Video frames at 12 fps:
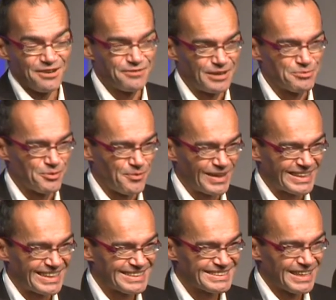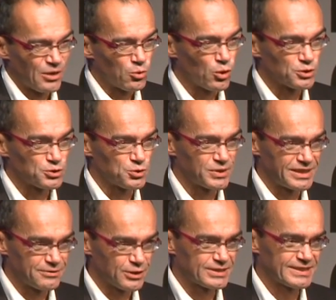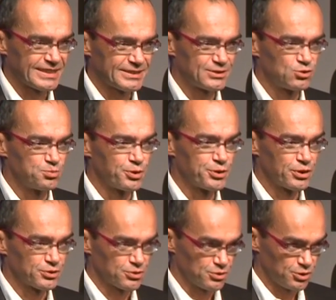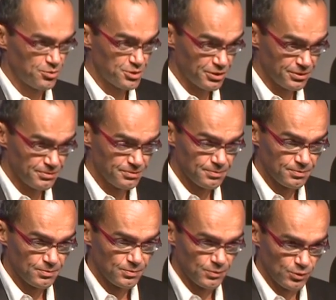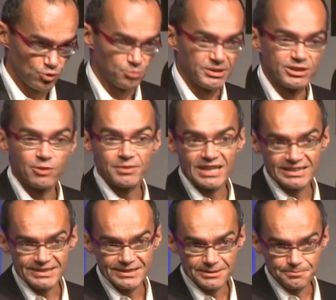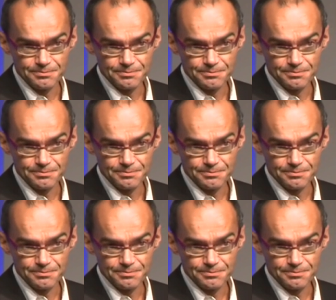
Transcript: of hypermarkets was to give access to modern consumption to medium classes